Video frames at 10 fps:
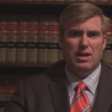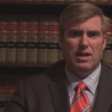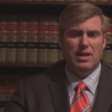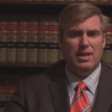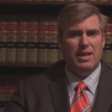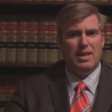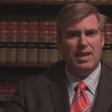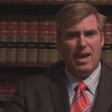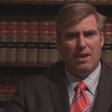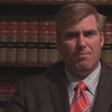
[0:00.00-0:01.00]
And
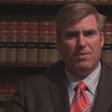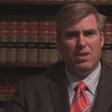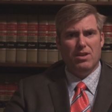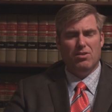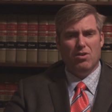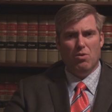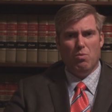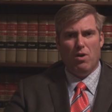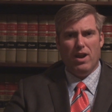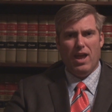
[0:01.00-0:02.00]
again, you
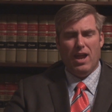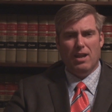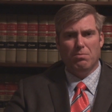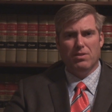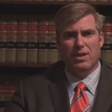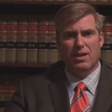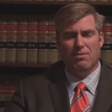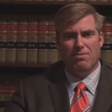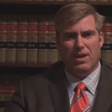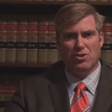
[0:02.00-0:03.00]
don't want to end up with a
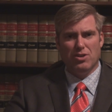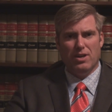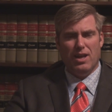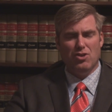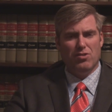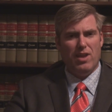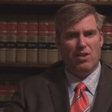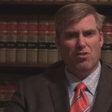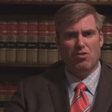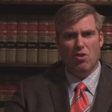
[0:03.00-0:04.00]
conviction. It just
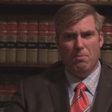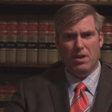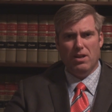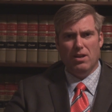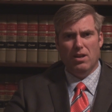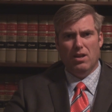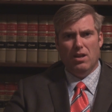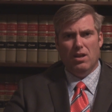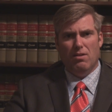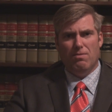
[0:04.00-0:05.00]
has so many
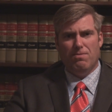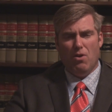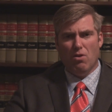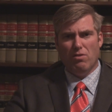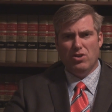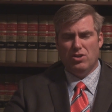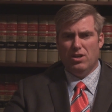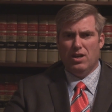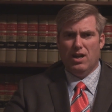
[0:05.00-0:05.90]
far-reaching